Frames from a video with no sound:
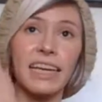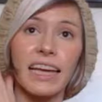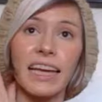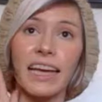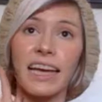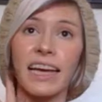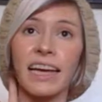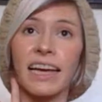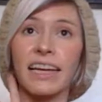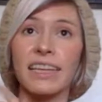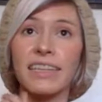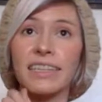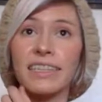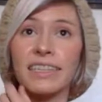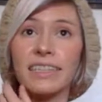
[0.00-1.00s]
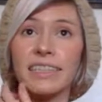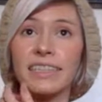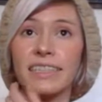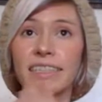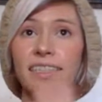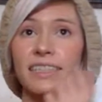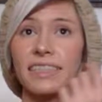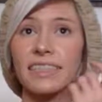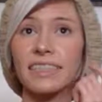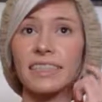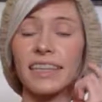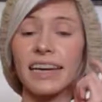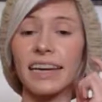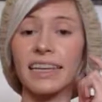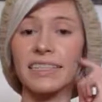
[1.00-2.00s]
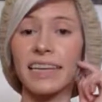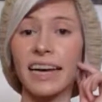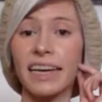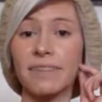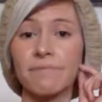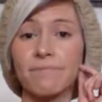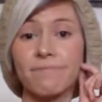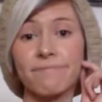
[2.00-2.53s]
And like I said,